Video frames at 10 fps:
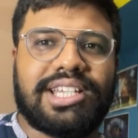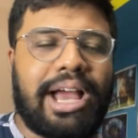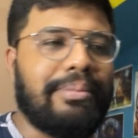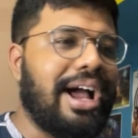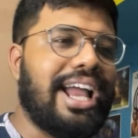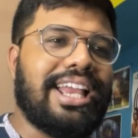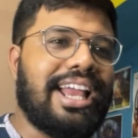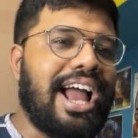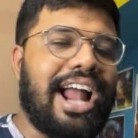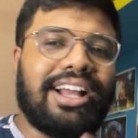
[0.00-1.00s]
time, I
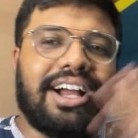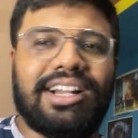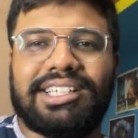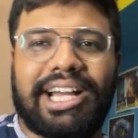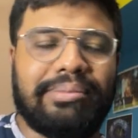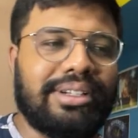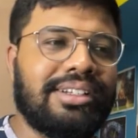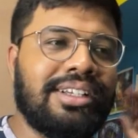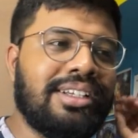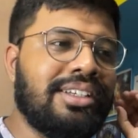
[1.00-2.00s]
had a gala time, and
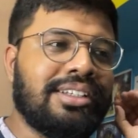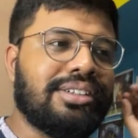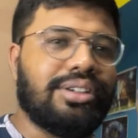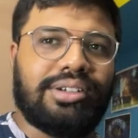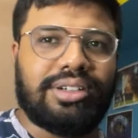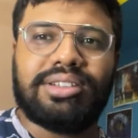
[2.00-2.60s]
oh,